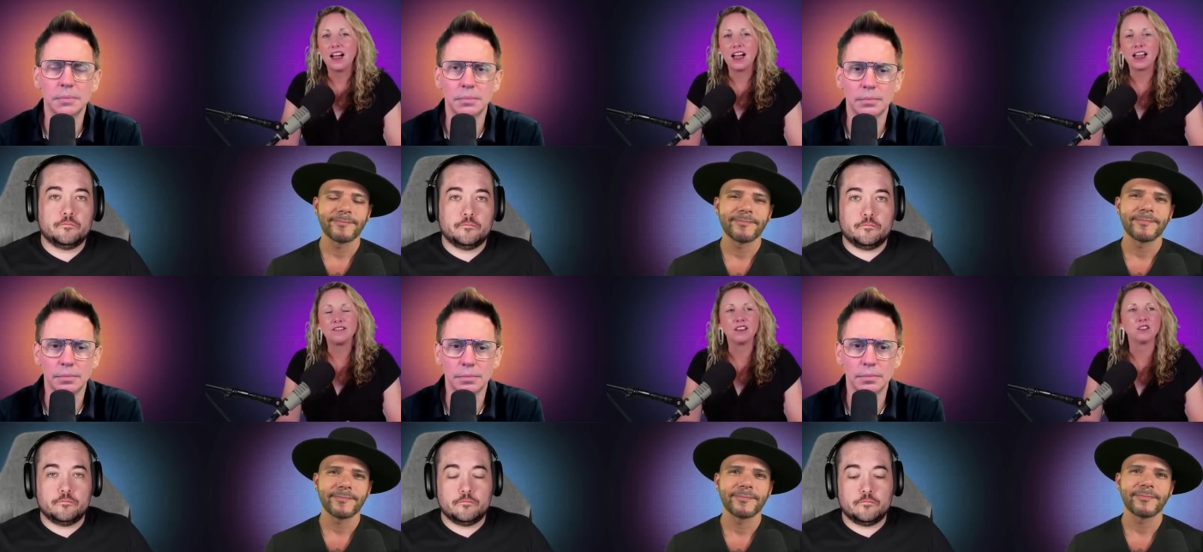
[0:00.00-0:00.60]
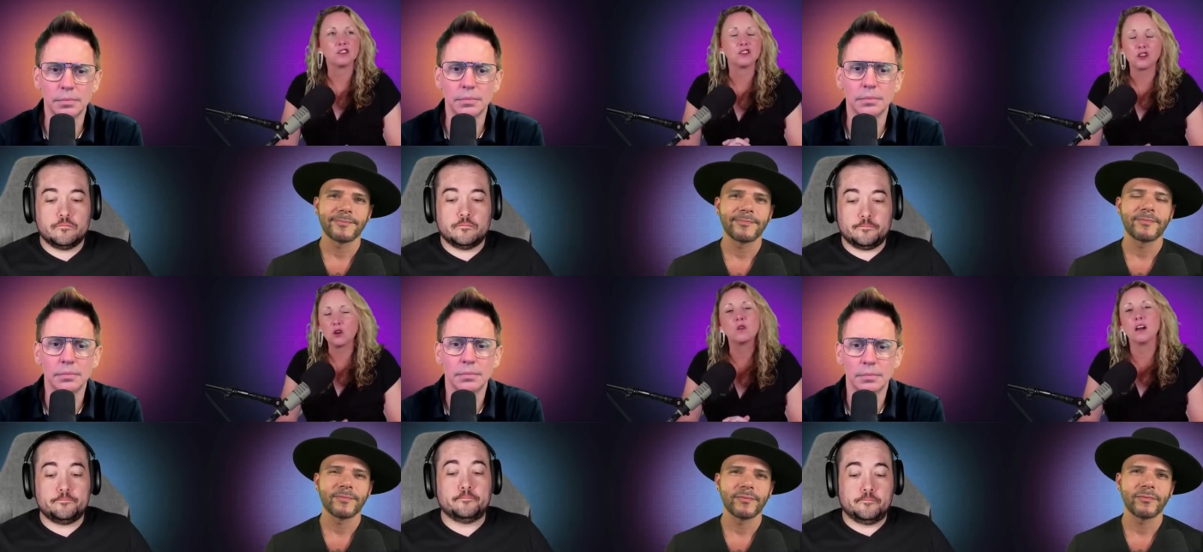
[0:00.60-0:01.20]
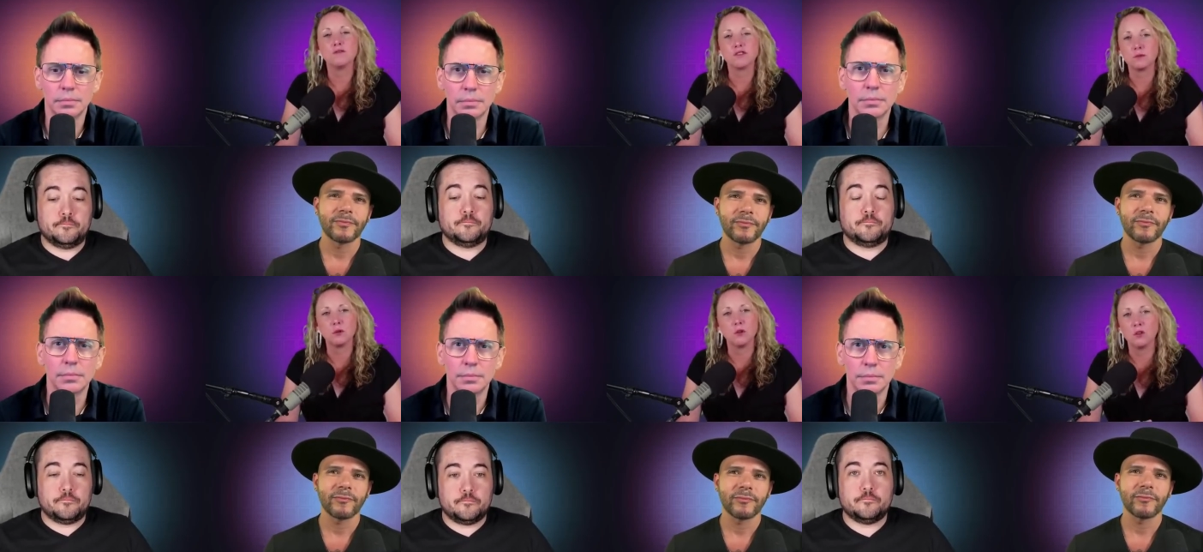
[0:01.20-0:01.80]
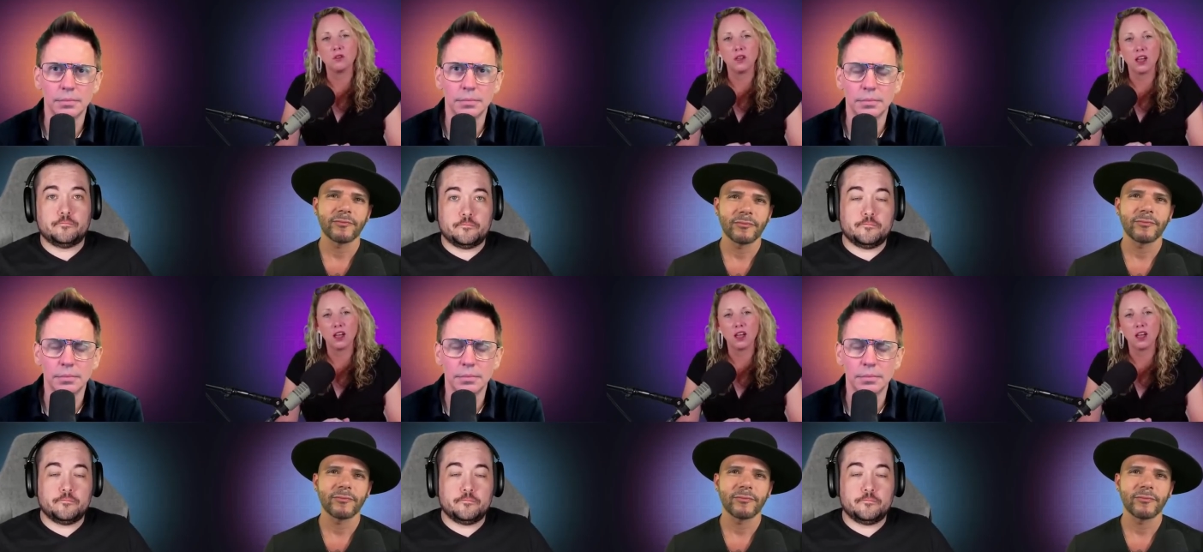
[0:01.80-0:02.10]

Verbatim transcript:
Speaker 1: I felt so comfortable